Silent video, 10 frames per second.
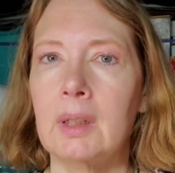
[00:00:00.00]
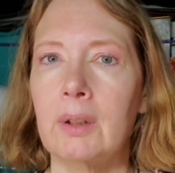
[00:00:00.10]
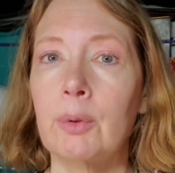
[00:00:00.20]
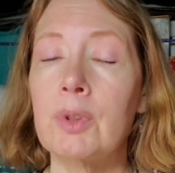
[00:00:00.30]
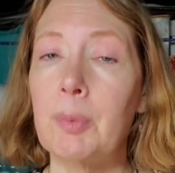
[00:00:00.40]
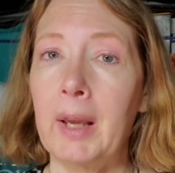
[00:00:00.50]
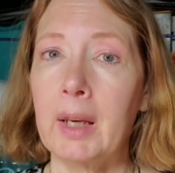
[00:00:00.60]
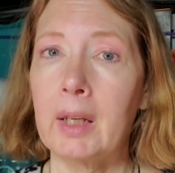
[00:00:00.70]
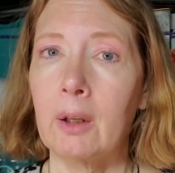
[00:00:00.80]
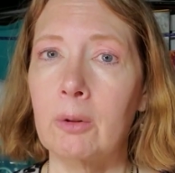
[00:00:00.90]
threw his
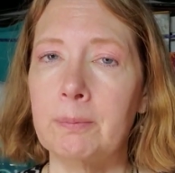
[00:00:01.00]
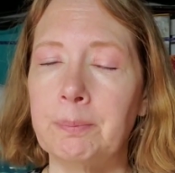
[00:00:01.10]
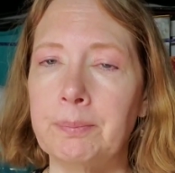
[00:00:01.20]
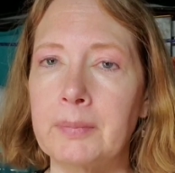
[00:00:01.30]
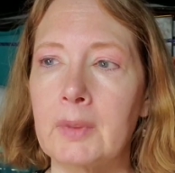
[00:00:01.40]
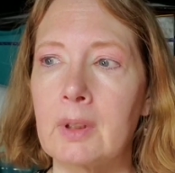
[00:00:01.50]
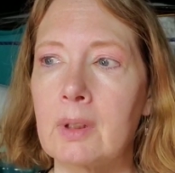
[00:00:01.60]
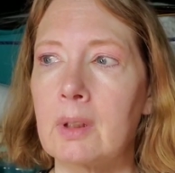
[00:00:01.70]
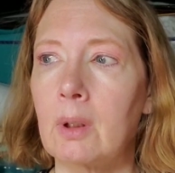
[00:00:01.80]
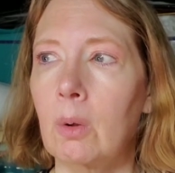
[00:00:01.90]
back out.
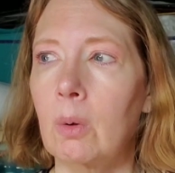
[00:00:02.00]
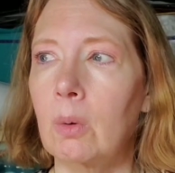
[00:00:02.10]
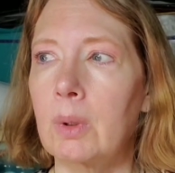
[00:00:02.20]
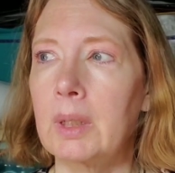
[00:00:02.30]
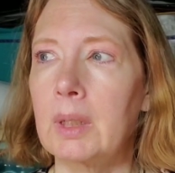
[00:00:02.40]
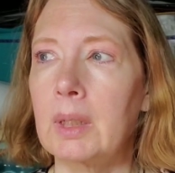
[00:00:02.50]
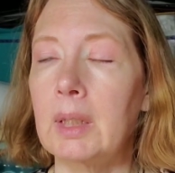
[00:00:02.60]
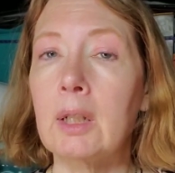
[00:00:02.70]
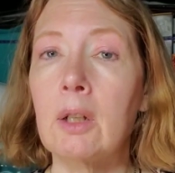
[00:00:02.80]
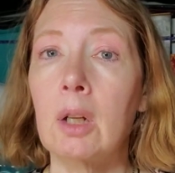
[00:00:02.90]
So
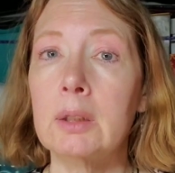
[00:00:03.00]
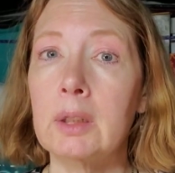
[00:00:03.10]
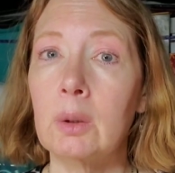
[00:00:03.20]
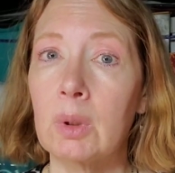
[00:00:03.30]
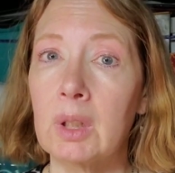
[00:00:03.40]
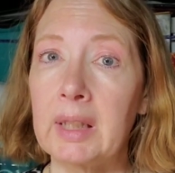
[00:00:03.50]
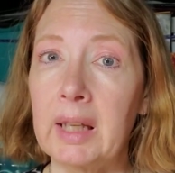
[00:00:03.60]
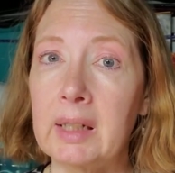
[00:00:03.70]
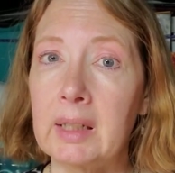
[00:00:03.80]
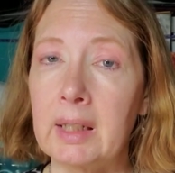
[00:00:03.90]
he called into work
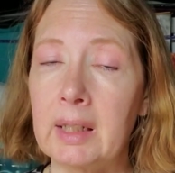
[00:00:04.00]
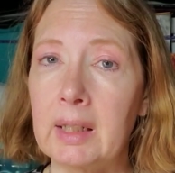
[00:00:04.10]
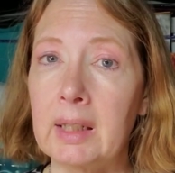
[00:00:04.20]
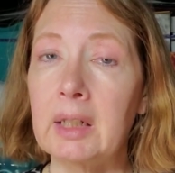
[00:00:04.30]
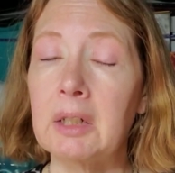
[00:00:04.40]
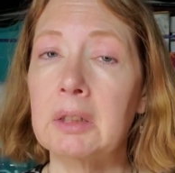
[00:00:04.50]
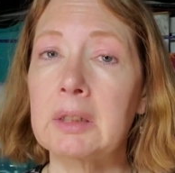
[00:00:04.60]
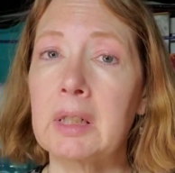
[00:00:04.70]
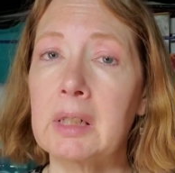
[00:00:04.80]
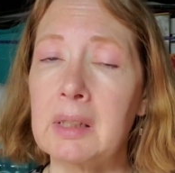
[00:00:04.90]
that day, and he called
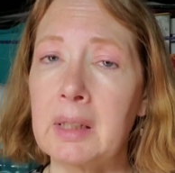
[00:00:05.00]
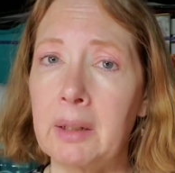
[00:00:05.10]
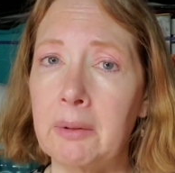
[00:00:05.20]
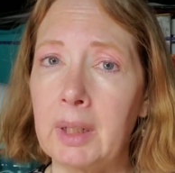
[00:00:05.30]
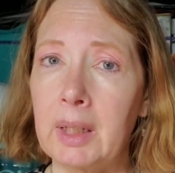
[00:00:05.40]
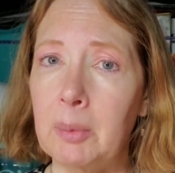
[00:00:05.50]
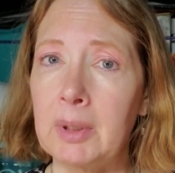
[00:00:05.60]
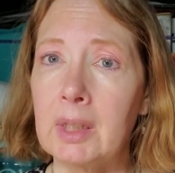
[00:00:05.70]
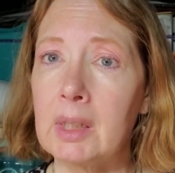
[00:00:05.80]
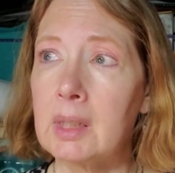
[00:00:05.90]
in on Saturday
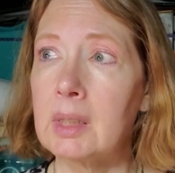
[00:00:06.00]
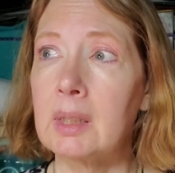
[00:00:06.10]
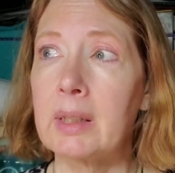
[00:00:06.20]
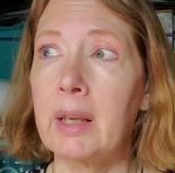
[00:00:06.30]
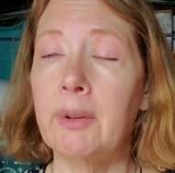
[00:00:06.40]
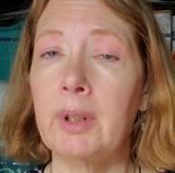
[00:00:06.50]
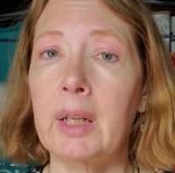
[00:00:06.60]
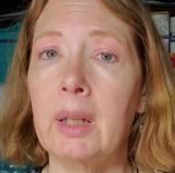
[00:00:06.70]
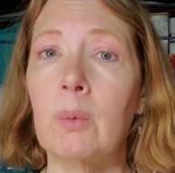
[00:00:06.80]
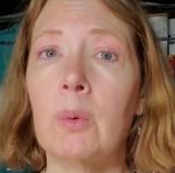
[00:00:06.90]
because
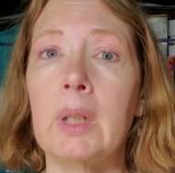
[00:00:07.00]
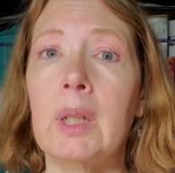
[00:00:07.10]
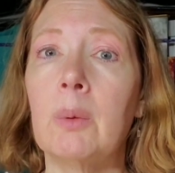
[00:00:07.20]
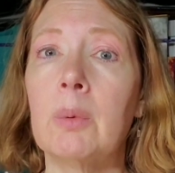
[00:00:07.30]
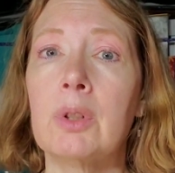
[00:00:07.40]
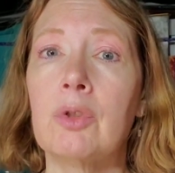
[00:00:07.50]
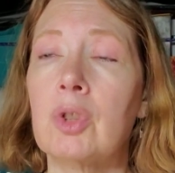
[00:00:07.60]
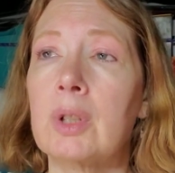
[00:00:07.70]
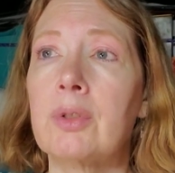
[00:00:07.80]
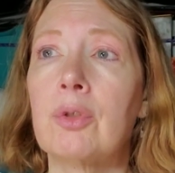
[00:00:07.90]
Saturday he was
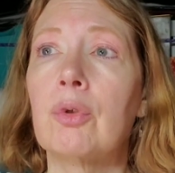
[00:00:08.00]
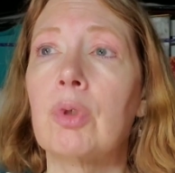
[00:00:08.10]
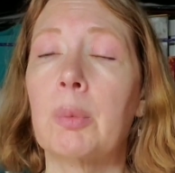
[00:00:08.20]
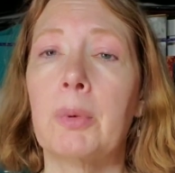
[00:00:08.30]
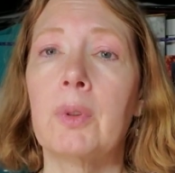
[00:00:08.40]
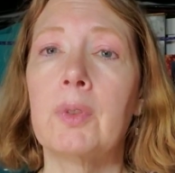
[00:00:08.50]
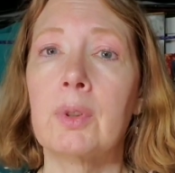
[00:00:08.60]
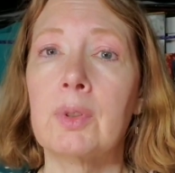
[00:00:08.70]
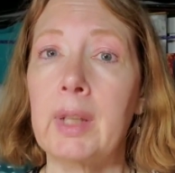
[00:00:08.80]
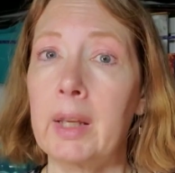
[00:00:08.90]
just crippled.
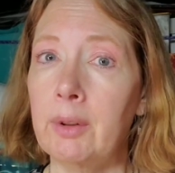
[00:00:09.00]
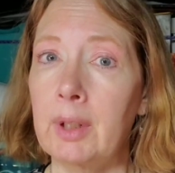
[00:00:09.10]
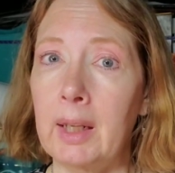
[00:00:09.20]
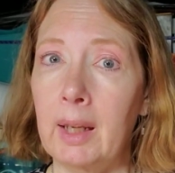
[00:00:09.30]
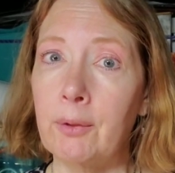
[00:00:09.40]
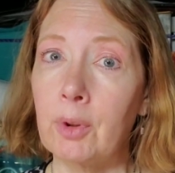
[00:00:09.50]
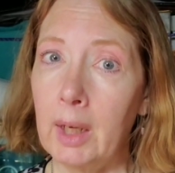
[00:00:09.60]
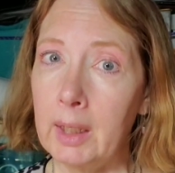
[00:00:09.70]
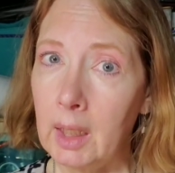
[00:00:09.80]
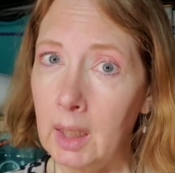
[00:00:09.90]
So Saturday after
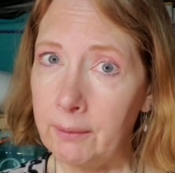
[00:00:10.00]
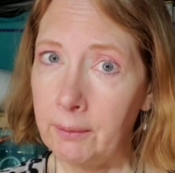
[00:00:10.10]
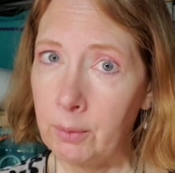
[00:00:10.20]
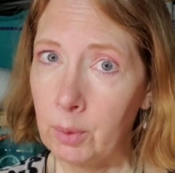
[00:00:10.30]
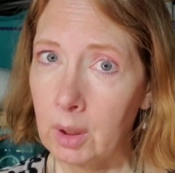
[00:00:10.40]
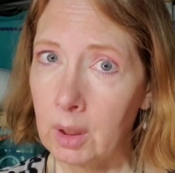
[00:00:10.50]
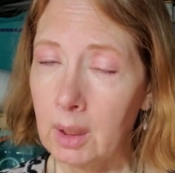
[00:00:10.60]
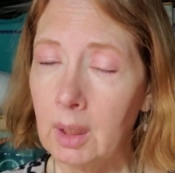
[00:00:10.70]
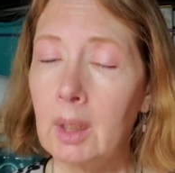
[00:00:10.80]
I got off of work,